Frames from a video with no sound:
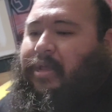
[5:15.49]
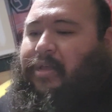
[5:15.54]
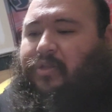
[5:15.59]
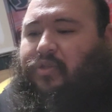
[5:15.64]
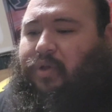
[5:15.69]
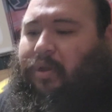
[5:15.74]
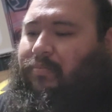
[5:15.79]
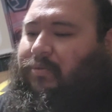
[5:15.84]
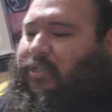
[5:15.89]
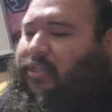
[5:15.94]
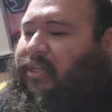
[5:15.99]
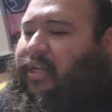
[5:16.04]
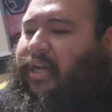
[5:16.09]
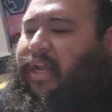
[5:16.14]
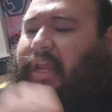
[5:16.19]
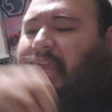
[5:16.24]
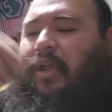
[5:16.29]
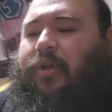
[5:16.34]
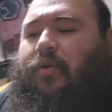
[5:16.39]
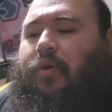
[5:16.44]
So I'm just
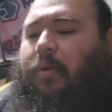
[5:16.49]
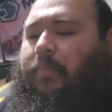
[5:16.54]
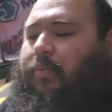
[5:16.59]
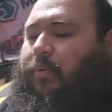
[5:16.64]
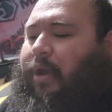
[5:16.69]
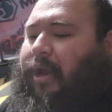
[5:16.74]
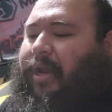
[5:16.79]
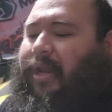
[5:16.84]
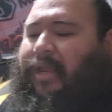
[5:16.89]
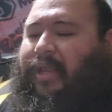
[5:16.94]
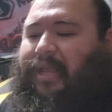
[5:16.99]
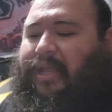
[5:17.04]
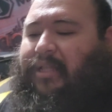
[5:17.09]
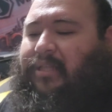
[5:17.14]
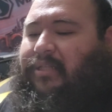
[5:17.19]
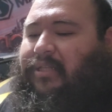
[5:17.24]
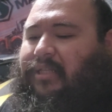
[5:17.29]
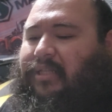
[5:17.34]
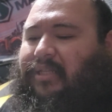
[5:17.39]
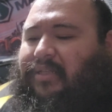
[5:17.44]
gonna incorporate it
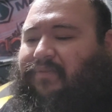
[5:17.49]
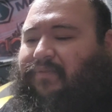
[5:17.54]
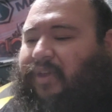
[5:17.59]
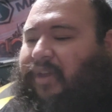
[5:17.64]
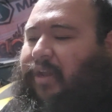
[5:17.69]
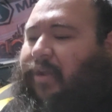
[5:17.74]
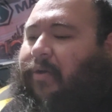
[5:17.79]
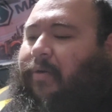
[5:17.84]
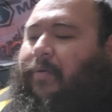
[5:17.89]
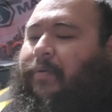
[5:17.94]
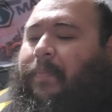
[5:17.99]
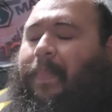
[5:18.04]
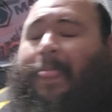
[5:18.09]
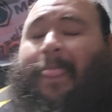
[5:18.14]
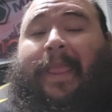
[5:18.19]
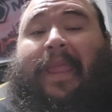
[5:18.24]
into this video.